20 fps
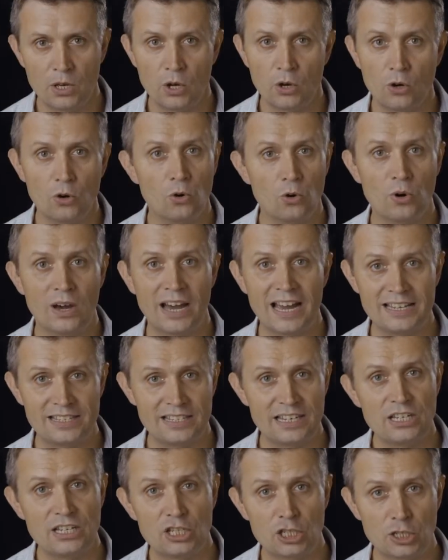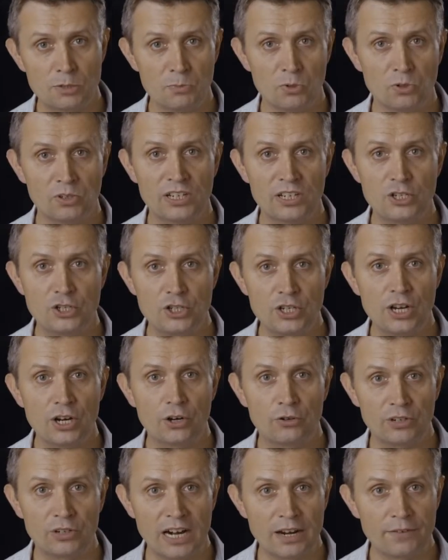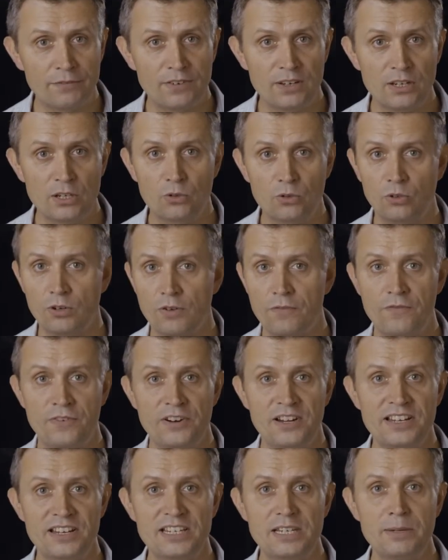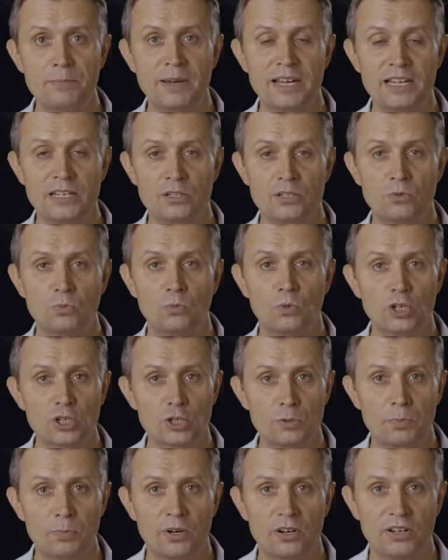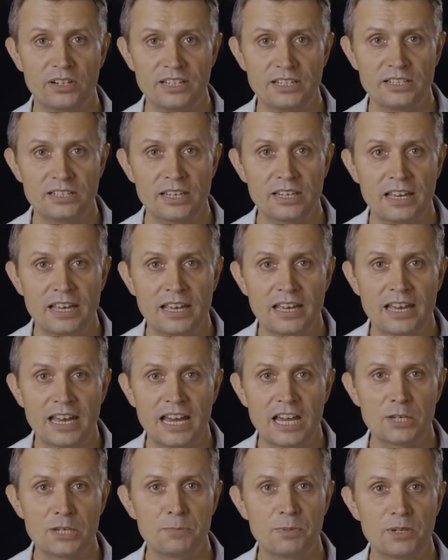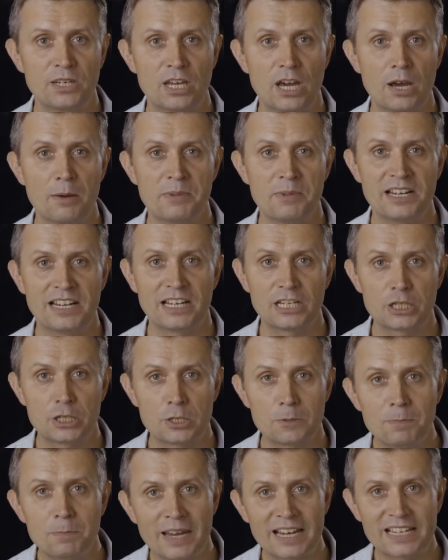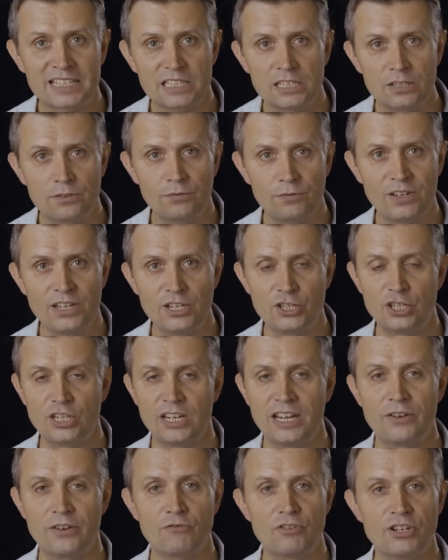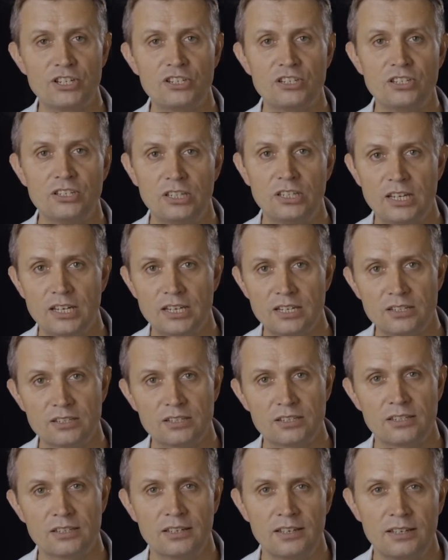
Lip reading: or as a smaller geographic or affinity-based watch parties has become an expected feature in recent years.